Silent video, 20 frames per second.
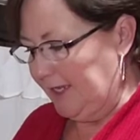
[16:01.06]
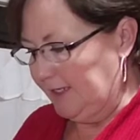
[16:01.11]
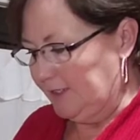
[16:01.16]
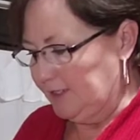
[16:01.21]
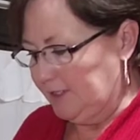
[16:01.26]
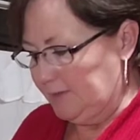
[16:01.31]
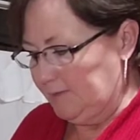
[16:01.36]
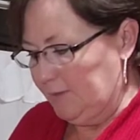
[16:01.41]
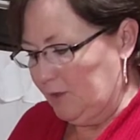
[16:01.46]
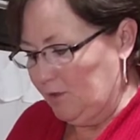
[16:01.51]
I
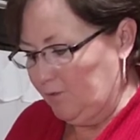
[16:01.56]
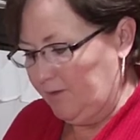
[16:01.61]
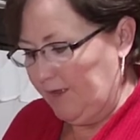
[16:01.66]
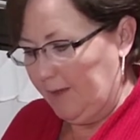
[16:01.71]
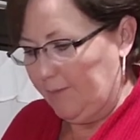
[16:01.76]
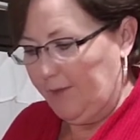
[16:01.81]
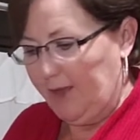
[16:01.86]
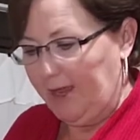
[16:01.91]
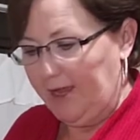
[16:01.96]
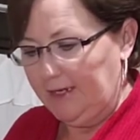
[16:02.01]
just moved
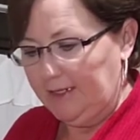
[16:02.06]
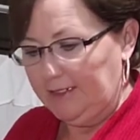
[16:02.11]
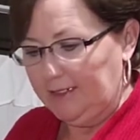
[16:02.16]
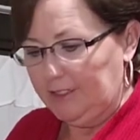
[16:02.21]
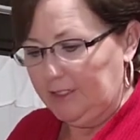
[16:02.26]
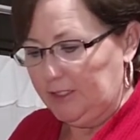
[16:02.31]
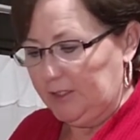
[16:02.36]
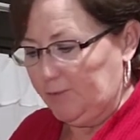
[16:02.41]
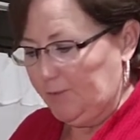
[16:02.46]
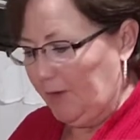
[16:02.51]
that pan and
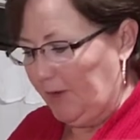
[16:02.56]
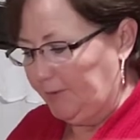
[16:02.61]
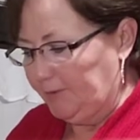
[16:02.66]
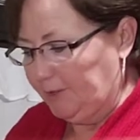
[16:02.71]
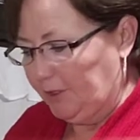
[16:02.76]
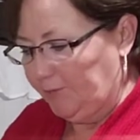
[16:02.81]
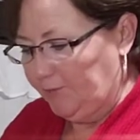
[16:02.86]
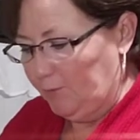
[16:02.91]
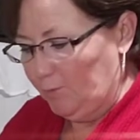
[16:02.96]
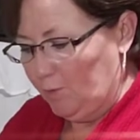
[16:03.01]
it just popped
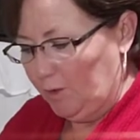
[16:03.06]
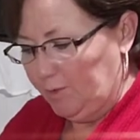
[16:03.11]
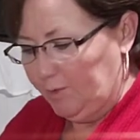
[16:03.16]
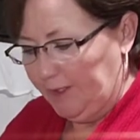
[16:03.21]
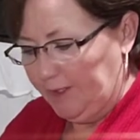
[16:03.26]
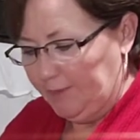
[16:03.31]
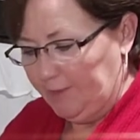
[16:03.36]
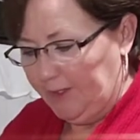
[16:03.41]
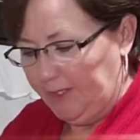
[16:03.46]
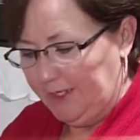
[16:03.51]
off in one
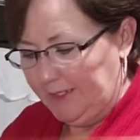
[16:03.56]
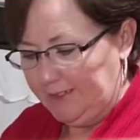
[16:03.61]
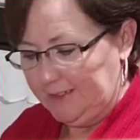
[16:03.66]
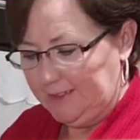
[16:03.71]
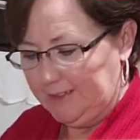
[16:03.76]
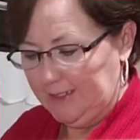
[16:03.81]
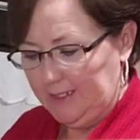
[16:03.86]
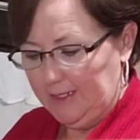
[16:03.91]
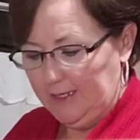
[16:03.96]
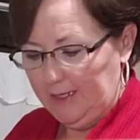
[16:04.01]
big
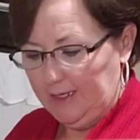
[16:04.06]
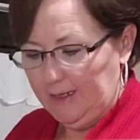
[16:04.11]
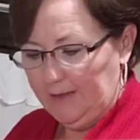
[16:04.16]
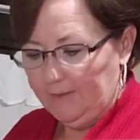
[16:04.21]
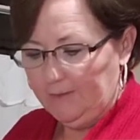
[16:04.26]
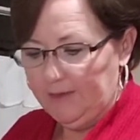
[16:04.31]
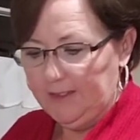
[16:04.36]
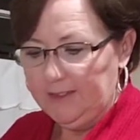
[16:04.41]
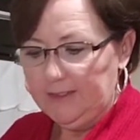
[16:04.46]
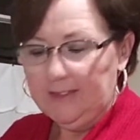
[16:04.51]
piece.
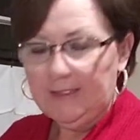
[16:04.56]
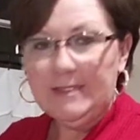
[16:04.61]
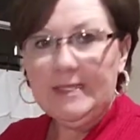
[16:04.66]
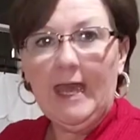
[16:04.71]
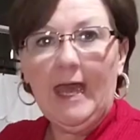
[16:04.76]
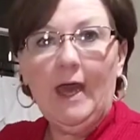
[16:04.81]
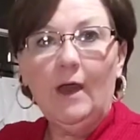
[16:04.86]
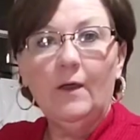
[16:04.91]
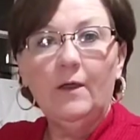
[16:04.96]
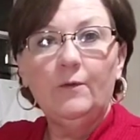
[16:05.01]
This is
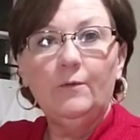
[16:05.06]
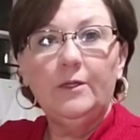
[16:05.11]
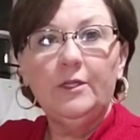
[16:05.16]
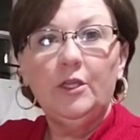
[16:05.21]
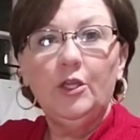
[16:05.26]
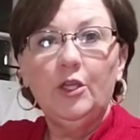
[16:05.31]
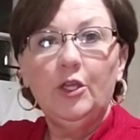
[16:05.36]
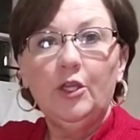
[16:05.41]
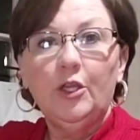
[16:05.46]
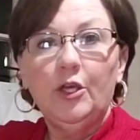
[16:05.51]
how it
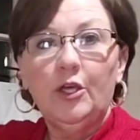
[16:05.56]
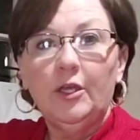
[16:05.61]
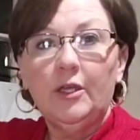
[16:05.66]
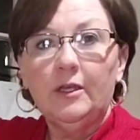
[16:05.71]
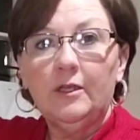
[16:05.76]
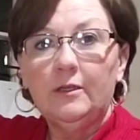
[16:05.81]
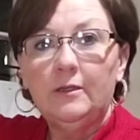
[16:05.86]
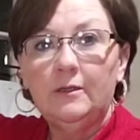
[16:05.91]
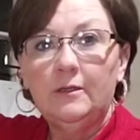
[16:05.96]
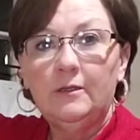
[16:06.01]
would
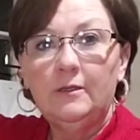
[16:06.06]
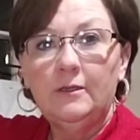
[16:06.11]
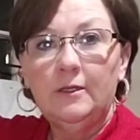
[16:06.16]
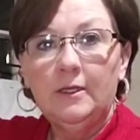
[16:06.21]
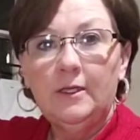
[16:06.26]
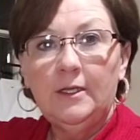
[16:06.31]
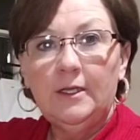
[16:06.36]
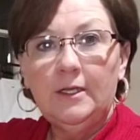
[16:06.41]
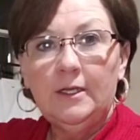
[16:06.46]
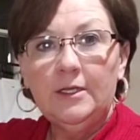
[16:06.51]
look.
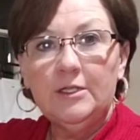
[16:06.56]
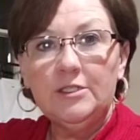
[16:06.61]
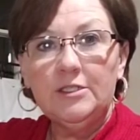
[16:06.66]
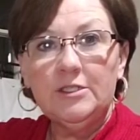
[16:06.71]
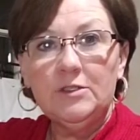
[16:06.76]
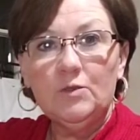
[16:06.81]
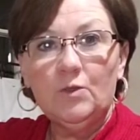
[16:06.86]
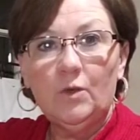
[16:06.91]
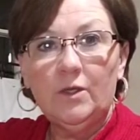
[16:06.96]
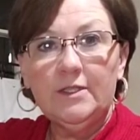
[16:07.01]
It's
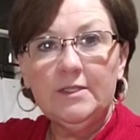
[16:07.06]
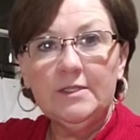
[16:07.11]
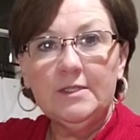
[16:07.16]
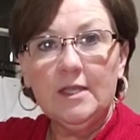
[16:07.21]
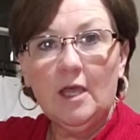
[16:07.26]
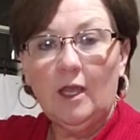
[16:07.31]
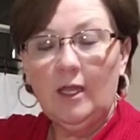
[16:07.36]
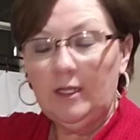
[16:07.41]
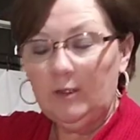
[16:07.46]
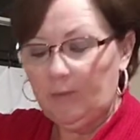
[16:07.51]
just one
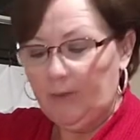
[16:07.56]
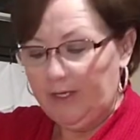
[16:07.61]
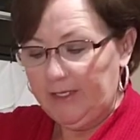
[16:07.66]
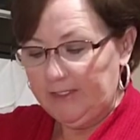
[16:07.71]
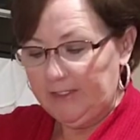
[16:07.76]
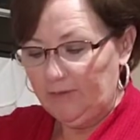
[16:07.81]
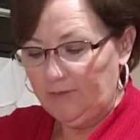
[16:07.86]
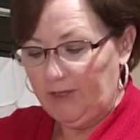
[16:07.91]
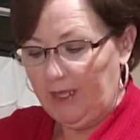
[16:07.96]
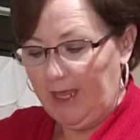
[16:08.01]
solid
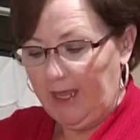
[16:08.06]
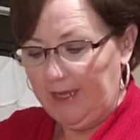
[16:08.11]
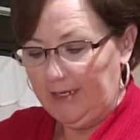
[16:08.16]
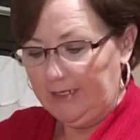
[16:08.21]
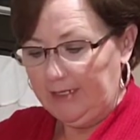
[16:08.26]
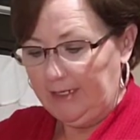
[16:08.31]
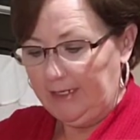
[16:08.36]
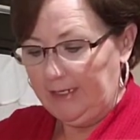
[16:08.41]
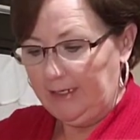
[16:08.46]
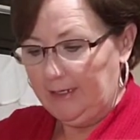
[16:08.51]
piece of
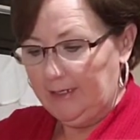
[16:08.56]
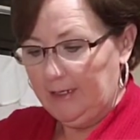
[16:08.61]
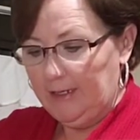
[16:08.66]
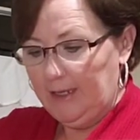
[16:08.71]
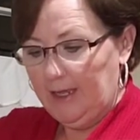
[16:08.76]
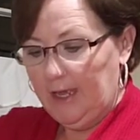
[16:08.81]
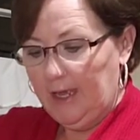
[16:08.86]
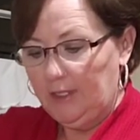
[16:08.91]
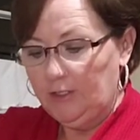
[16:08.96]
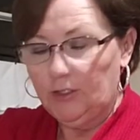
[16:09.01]
candy,
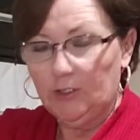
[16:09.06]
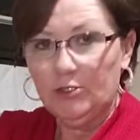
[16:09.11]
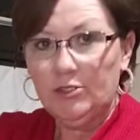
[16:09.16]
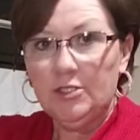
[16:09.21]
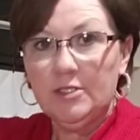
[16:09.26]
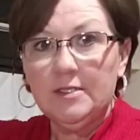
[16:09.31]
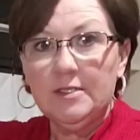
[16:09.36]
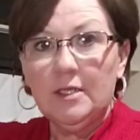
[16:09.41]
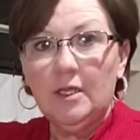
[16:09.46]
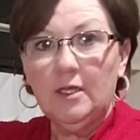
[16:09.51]
and you're
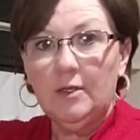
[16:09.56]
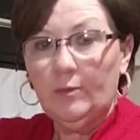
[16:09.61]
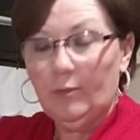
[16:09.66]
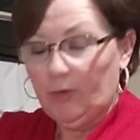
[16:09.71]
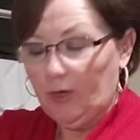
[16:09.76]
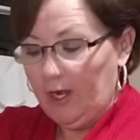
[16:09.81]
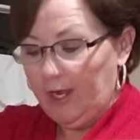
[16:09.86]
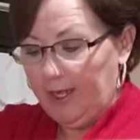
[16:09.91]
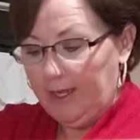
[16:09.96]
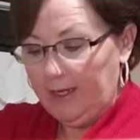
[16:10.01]
just gonna
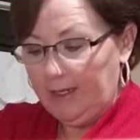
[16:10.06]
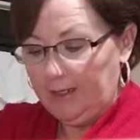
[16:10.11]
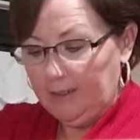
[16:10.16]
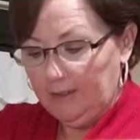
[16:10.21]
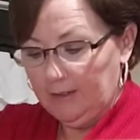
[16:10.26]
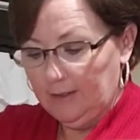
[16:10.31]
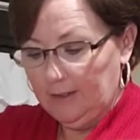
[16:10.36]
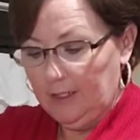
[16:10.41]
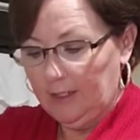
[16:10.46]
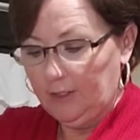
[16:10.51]
break,
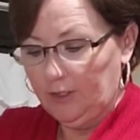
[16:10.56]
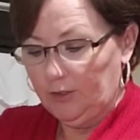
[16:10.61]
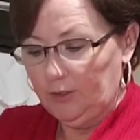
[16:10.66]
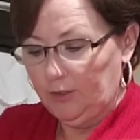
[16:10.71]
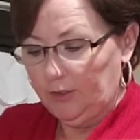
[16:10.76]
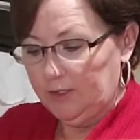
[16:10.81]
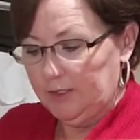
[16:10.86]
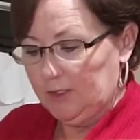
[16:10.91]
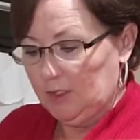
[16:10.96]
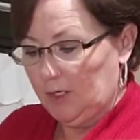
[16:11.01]
like you're
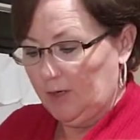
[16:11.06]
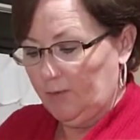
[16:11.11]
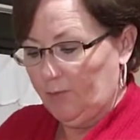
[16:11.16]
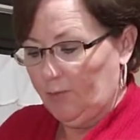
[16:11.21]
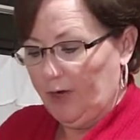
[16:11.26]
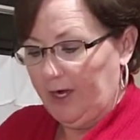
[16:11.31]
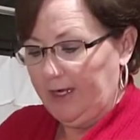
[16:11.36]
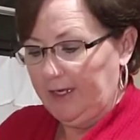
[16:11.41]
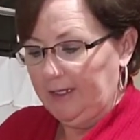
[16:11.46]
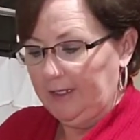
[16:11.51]
gonna start
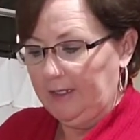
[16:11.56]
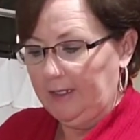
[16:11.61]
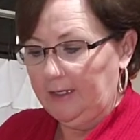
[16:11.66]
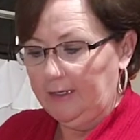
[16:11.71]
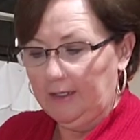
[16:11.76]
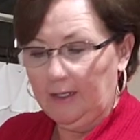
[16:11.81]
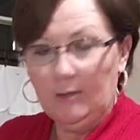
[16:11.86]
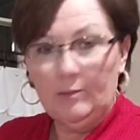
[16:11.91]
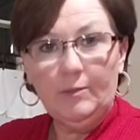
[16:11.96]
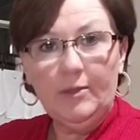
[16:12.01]
breaking
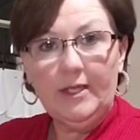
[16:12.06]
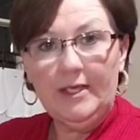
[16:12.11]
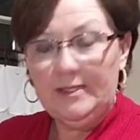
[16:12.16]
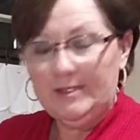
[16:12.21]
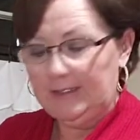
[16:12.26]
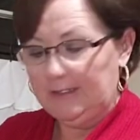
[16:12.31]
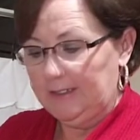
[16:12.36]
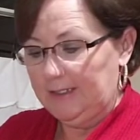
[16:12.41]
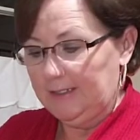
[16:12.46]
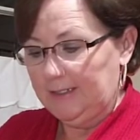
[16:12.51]
it in
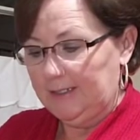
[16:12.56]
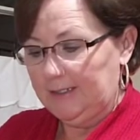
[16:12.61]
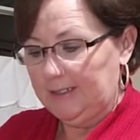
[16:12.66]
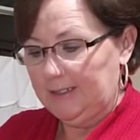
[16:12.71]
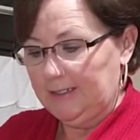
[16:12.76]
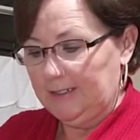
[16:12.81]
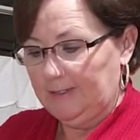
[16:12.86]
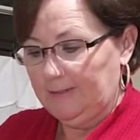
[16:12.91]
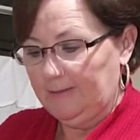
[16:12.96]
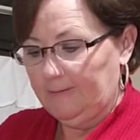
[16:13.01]

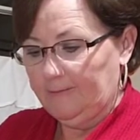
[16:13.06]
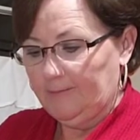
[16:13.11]
pieces.